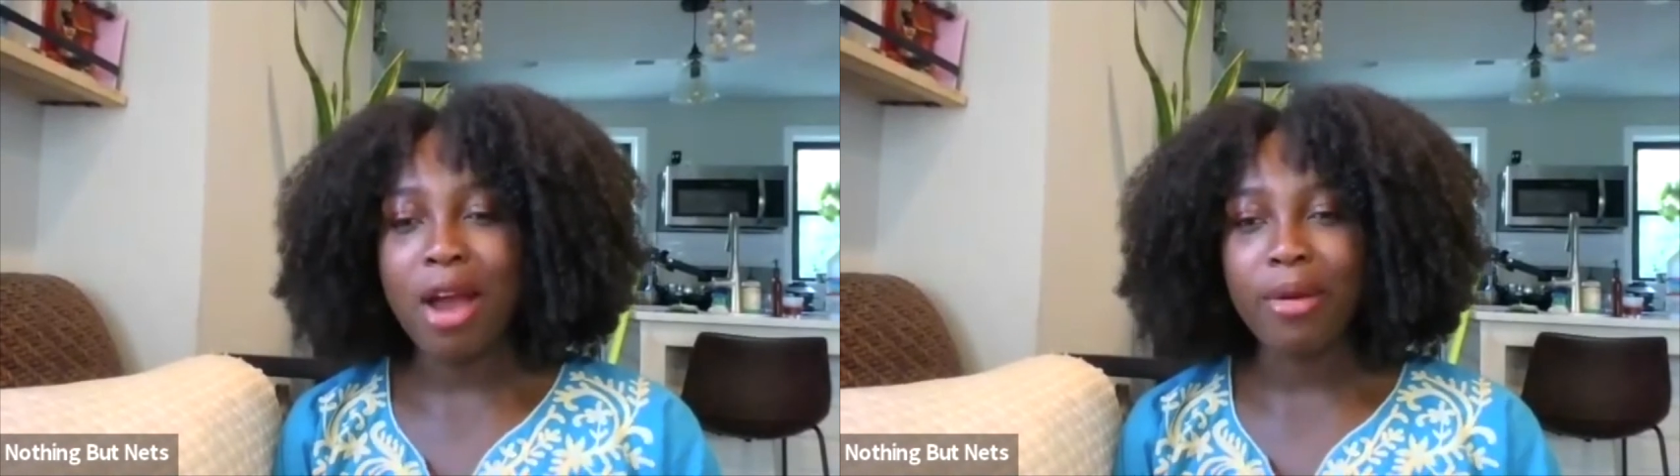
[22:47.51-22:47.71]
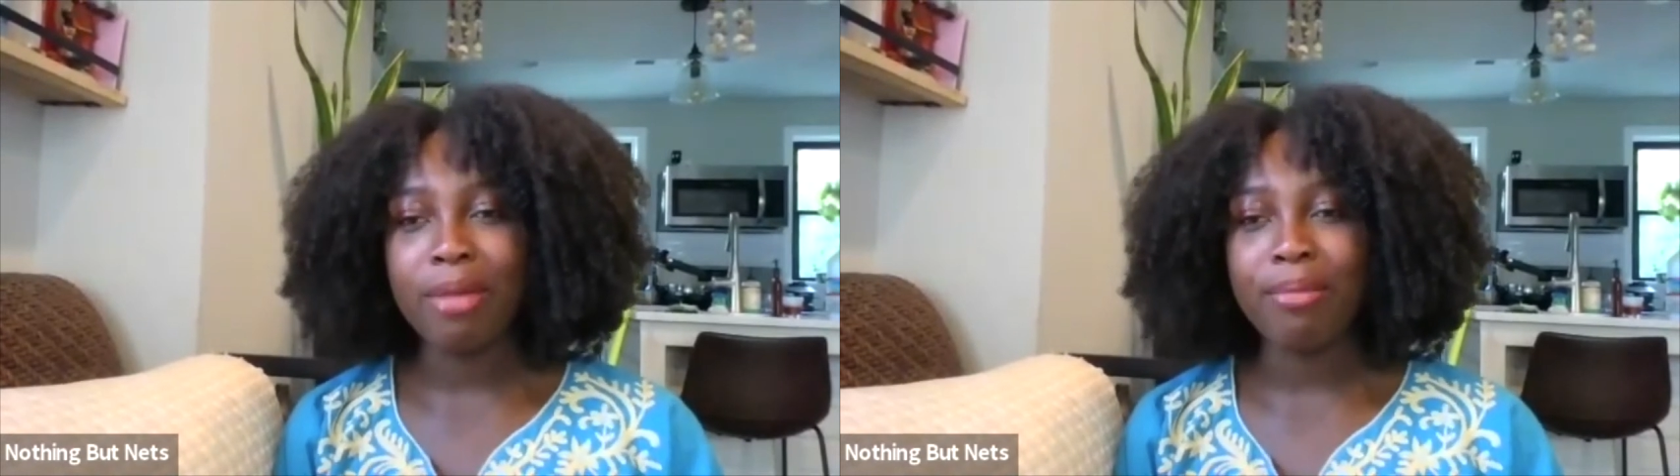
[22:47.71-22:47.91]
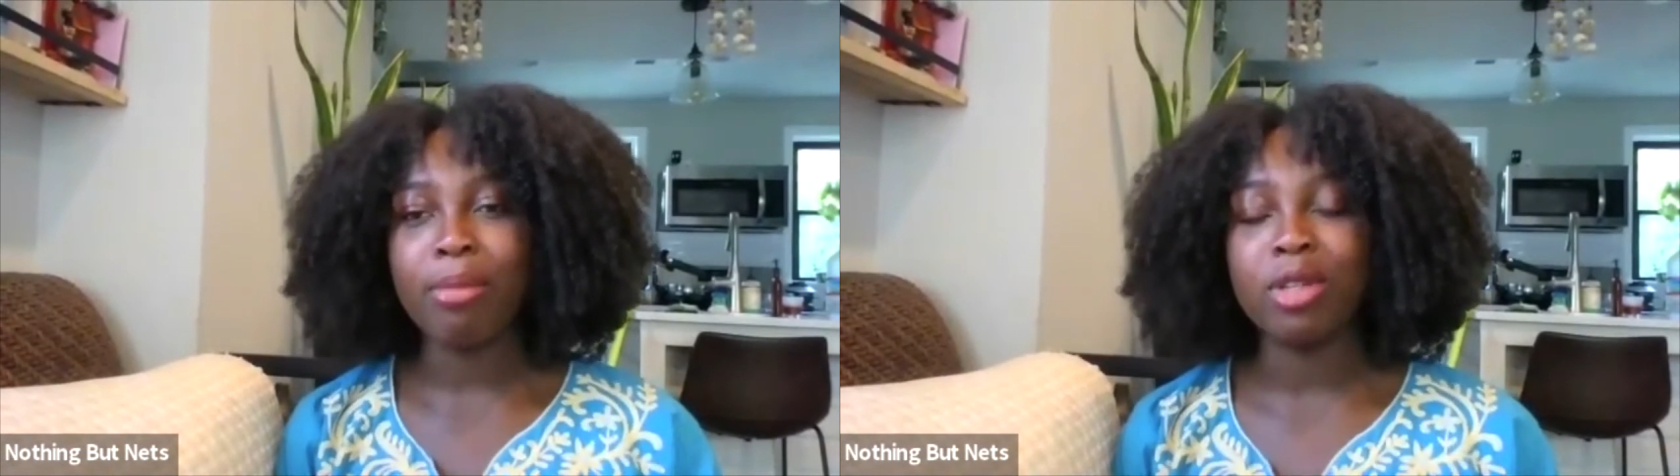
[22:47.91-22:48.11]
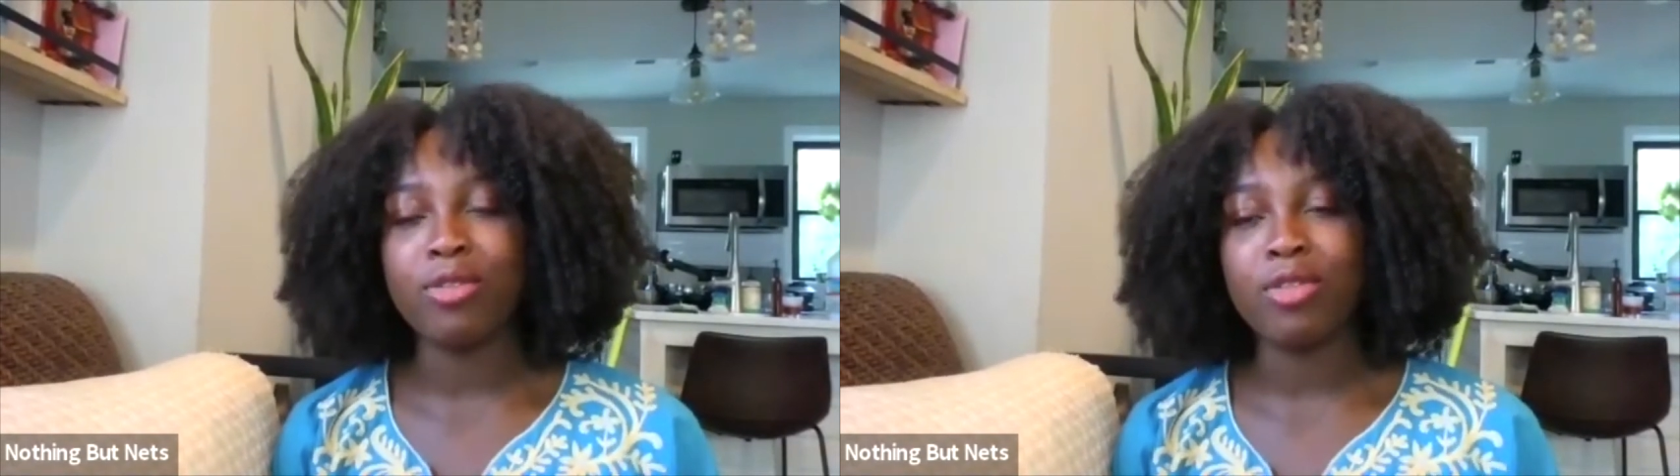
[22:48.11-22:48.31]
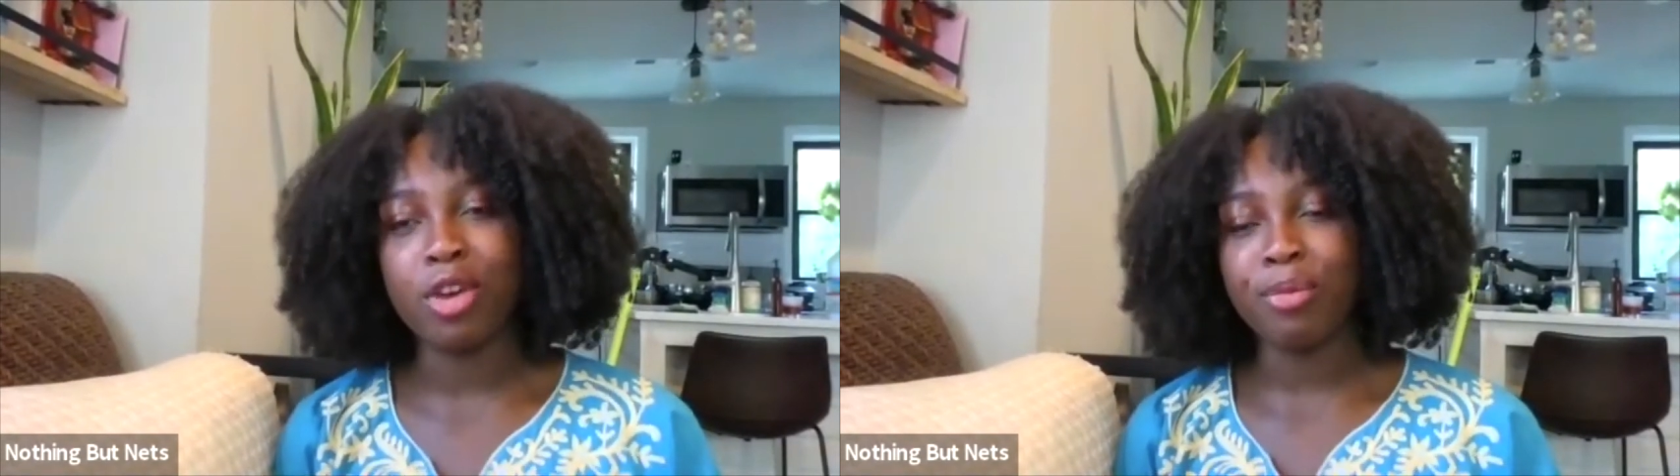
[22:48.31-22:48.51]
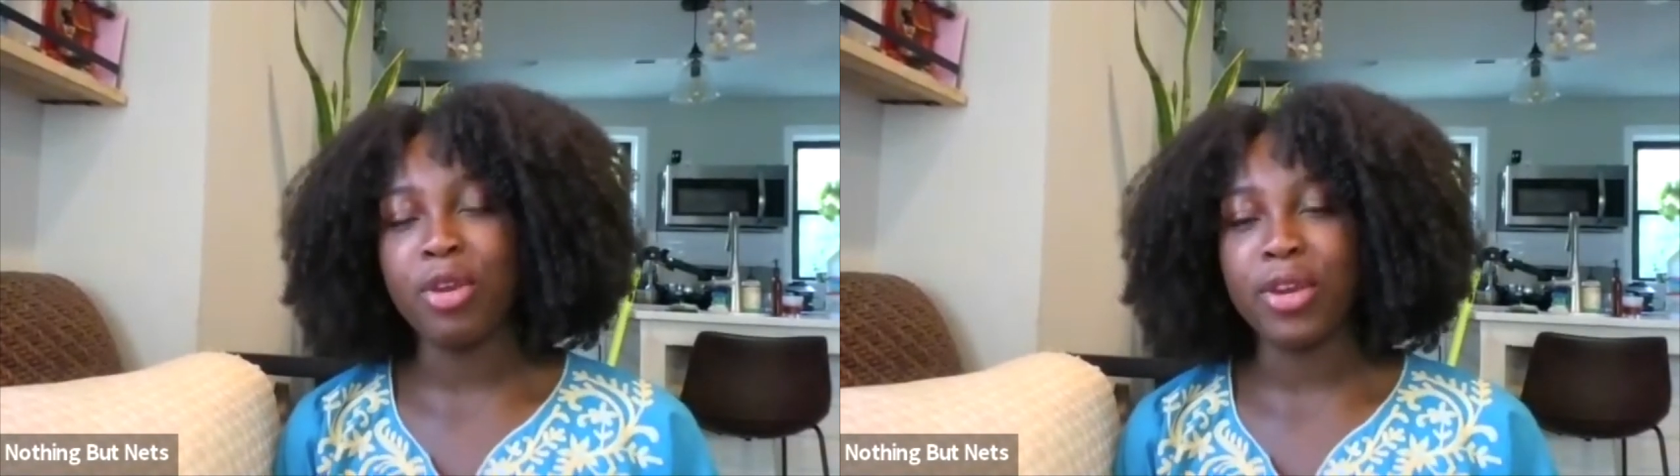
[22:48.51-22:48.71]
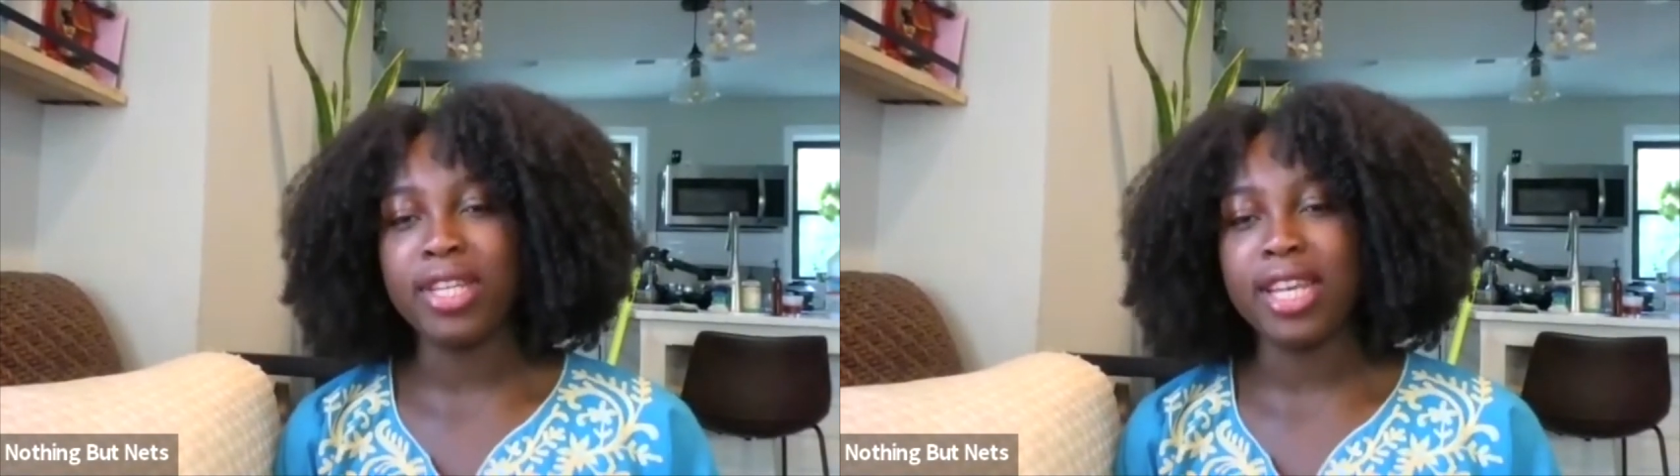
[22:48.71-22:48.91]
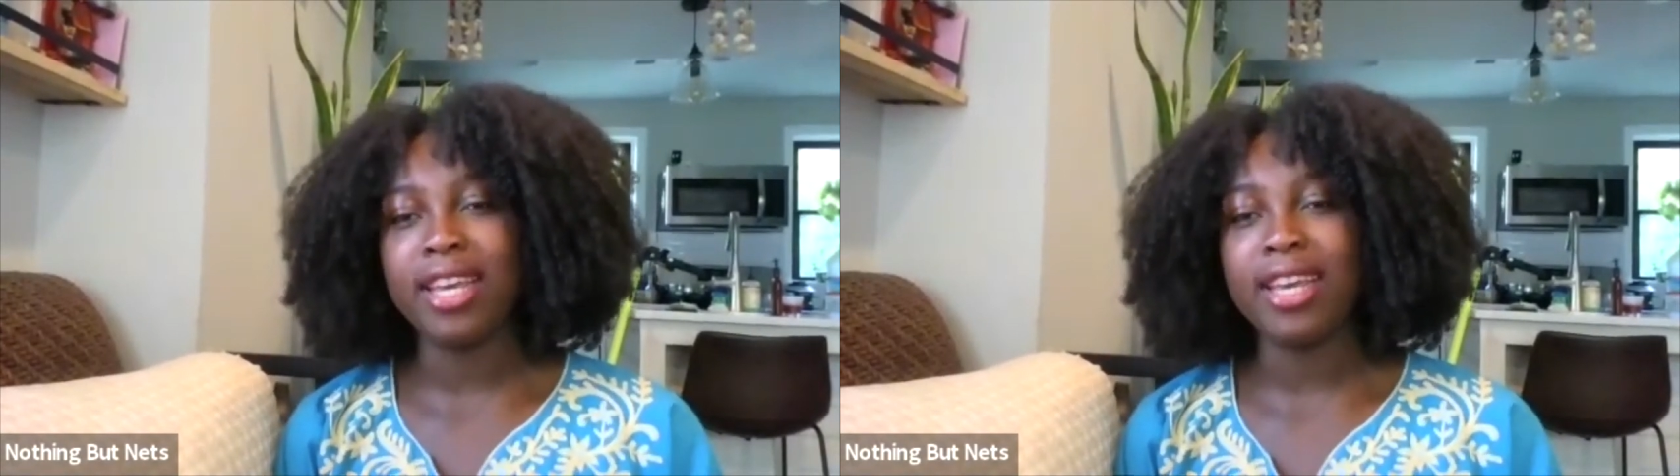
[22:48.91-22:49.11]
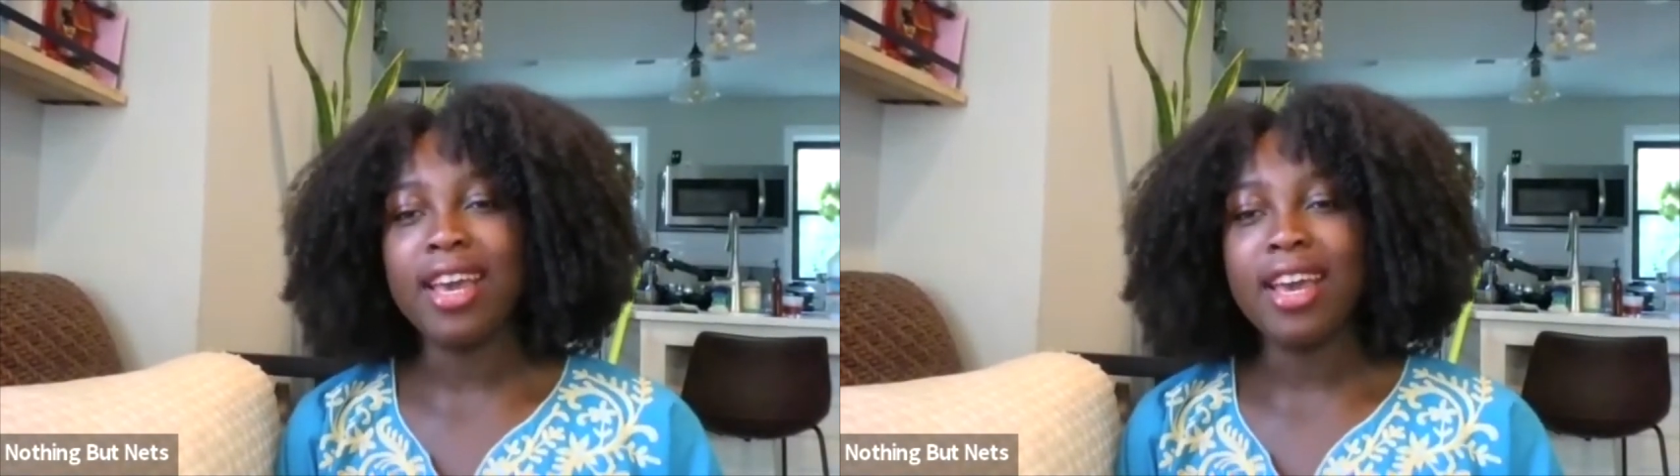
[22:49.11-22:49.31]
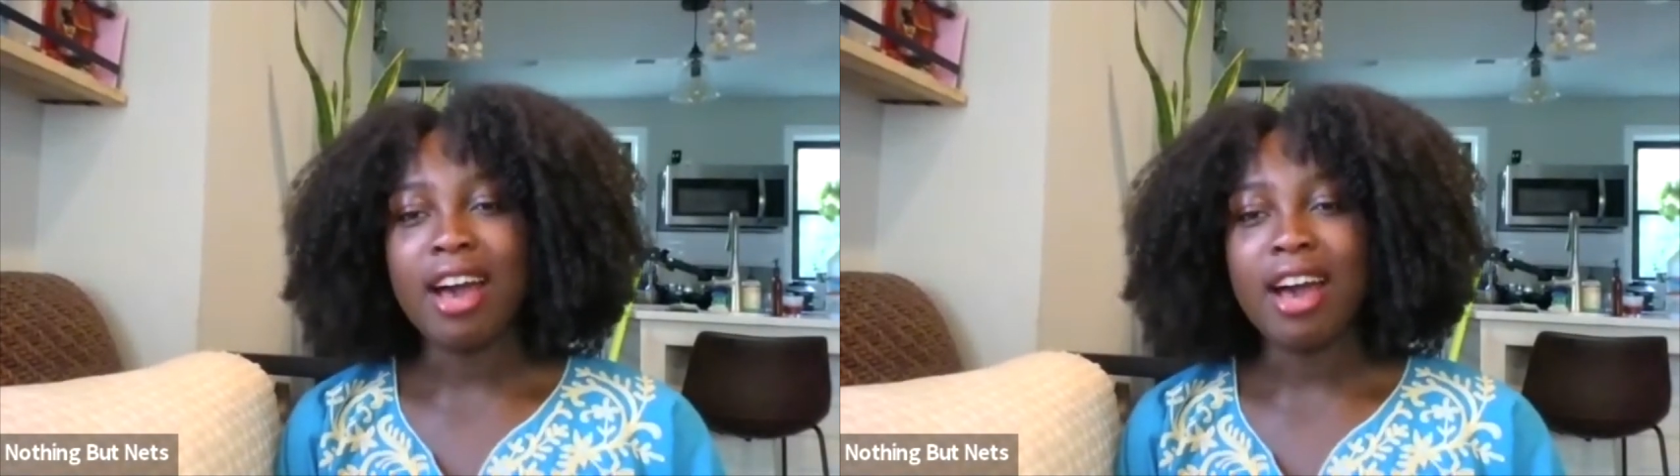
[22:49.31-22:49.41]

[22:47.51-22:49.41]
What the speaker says: empowering members of our community,